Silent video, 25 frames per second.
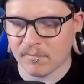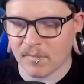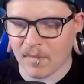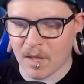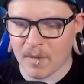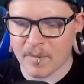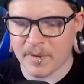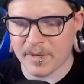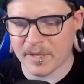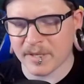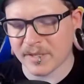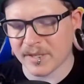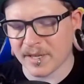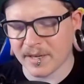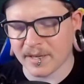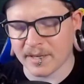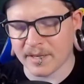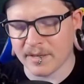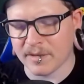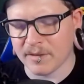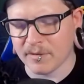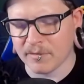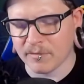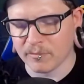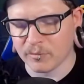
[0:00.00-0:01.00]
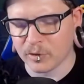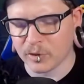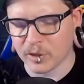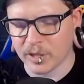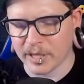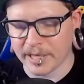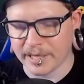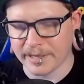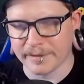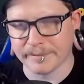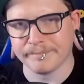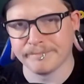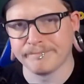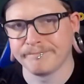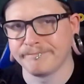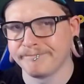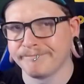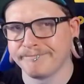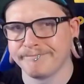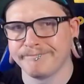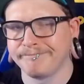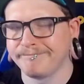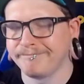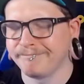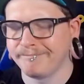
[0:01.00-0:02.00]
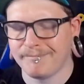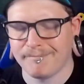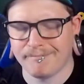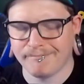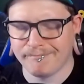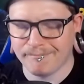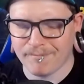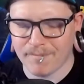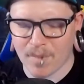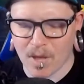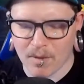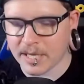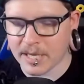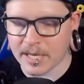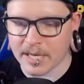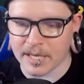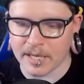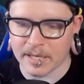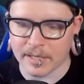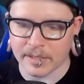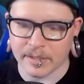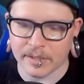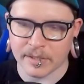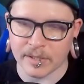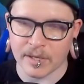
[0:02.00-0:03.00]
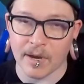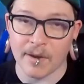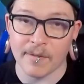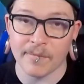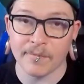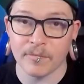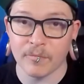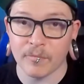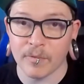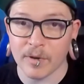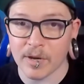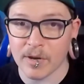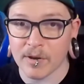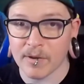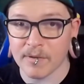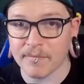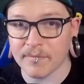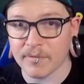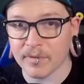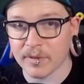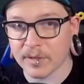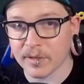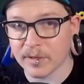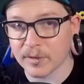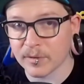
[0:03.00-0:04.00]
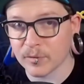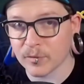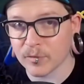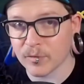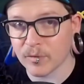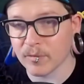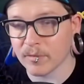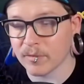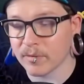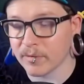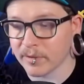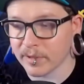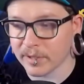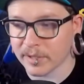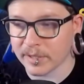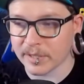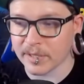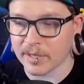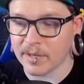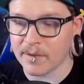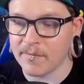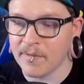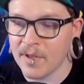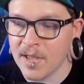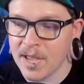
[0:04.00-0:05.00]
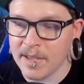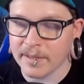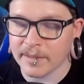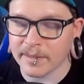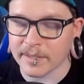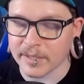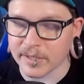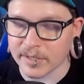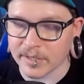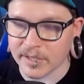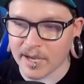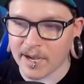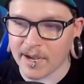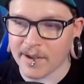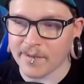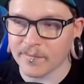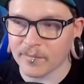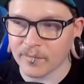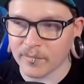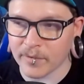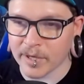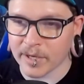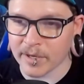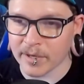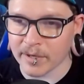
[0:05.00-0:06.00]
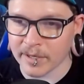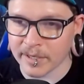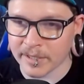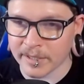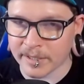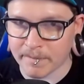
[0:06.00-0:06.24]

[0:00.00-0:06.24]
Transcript: I mean, it's not a huge thing. The software for the controller itself, the software is